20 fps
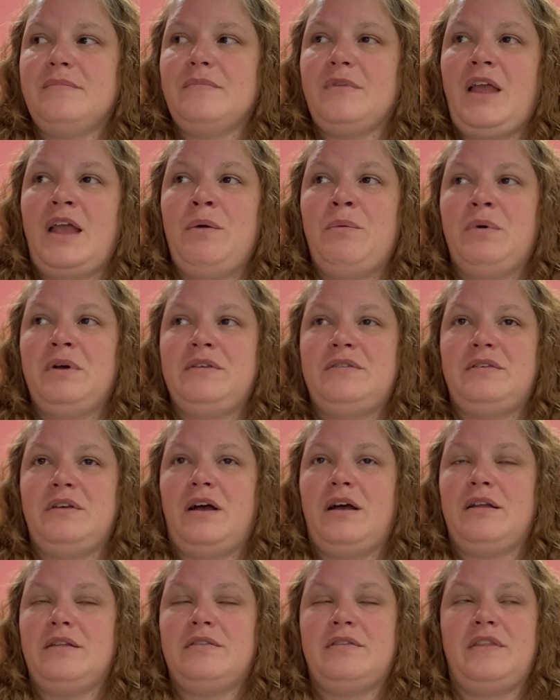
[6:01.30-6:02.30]
It was
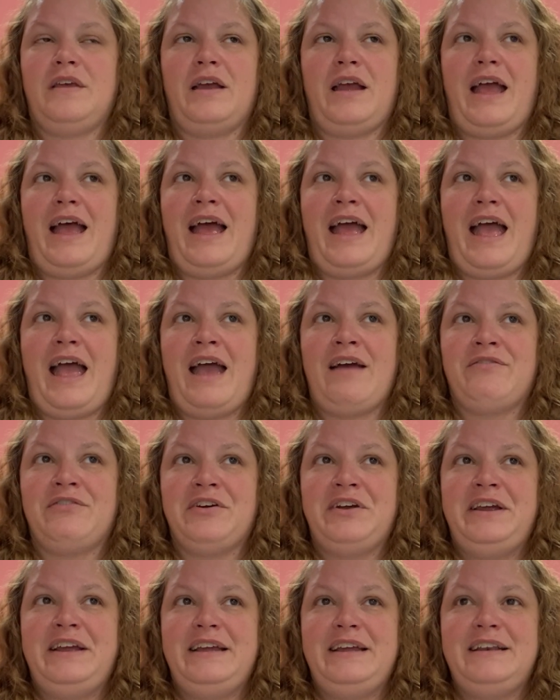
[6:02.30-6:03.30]

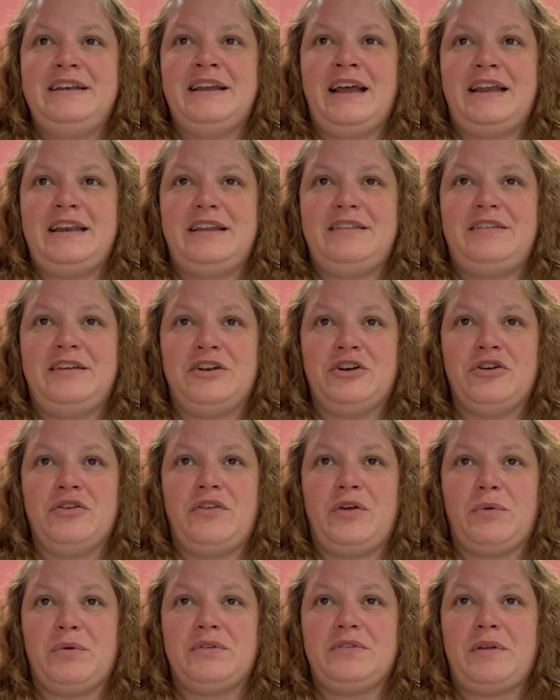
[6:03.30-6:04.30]
every night at dinner,
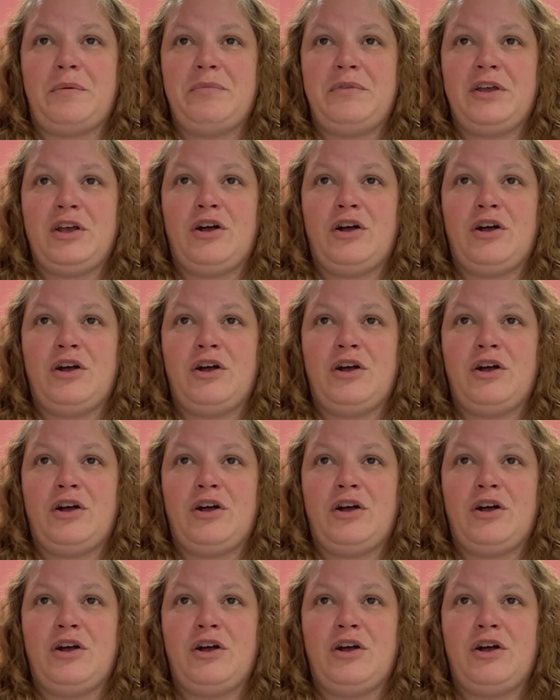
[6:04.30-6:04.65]
there was something